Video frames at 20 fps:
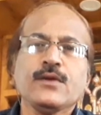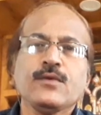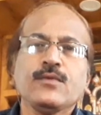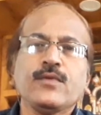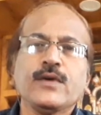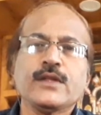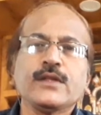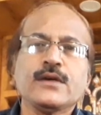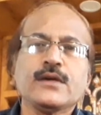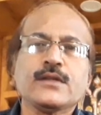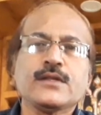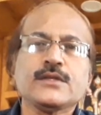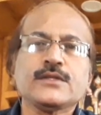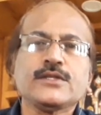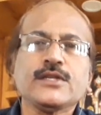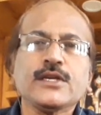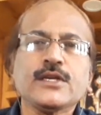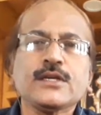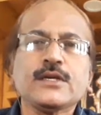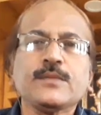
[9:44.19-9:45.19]
whether the
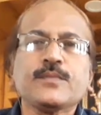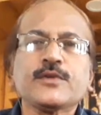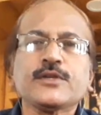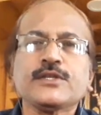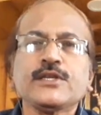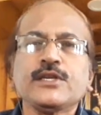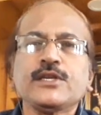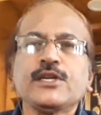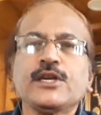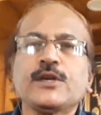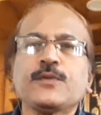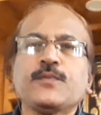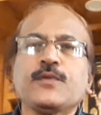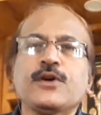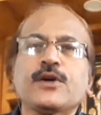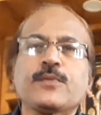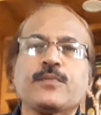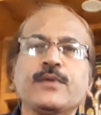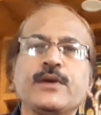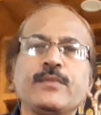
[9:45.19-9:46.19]
check presented
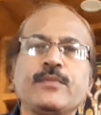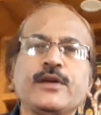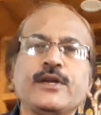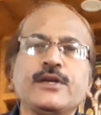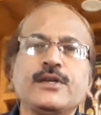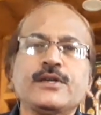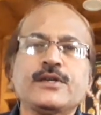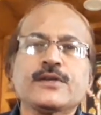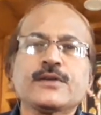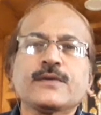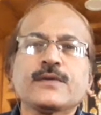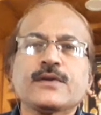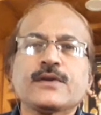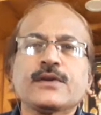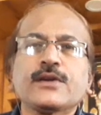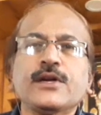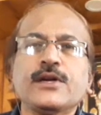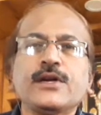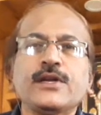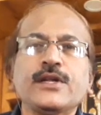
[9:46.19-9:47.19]
for payment
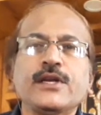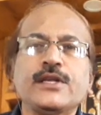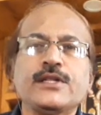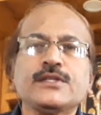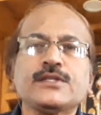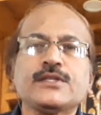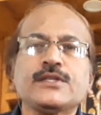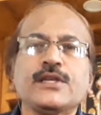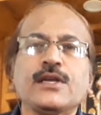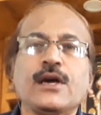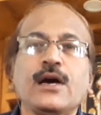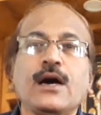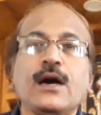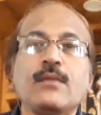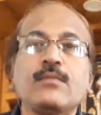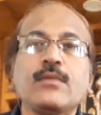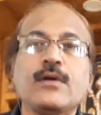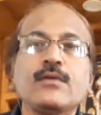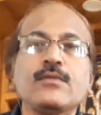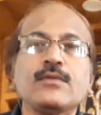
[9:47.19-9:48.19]
contains the
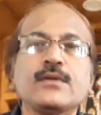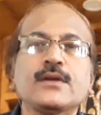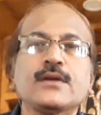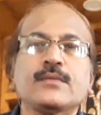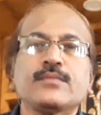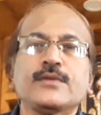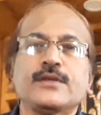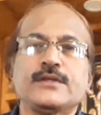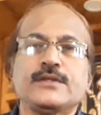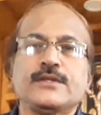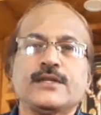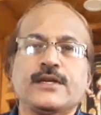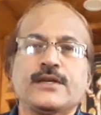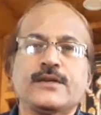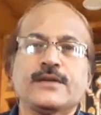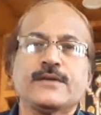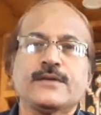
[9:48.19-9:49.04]
amount of the check.